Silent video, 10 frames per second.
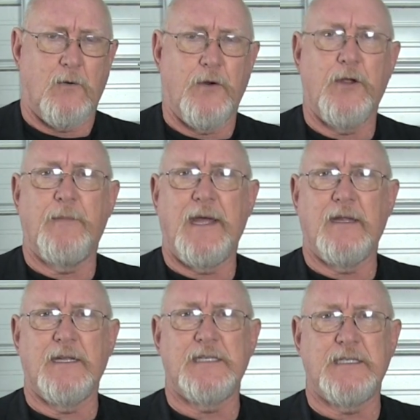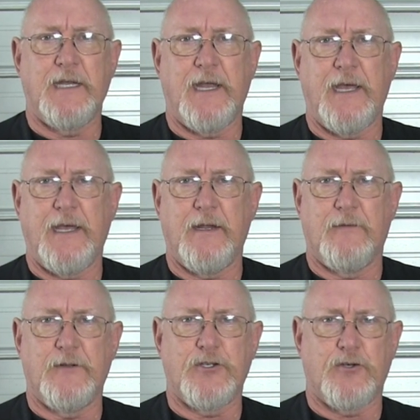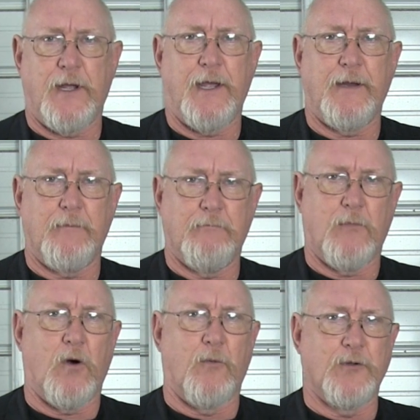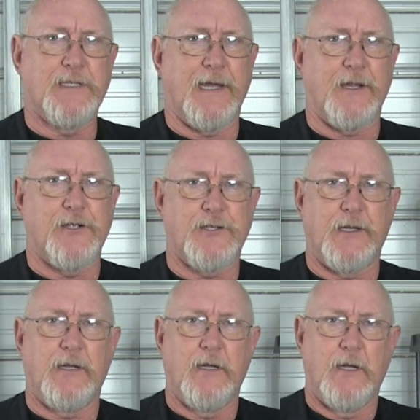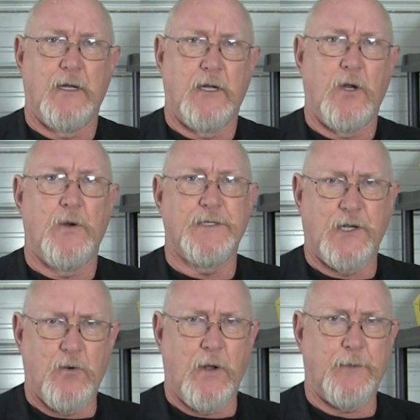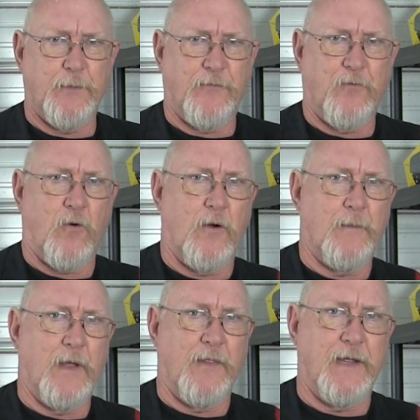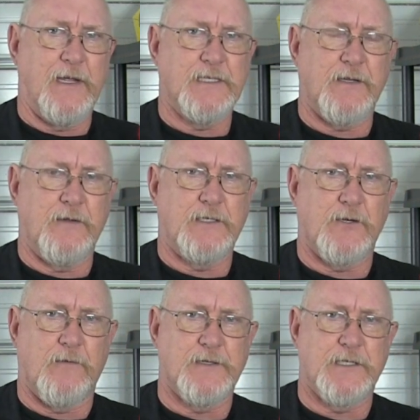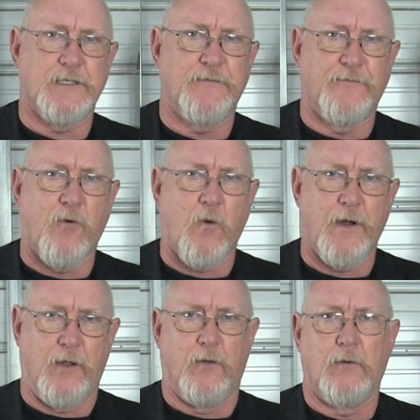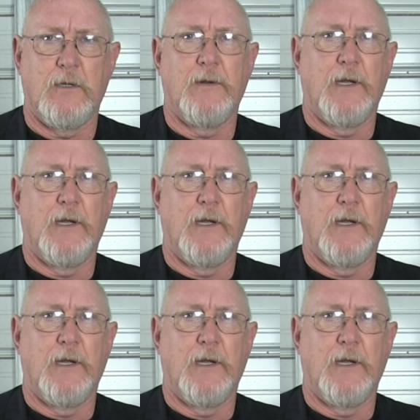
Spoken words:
Or you may enlist the aid of a trained mobile technician who is equipped to perform these services for you.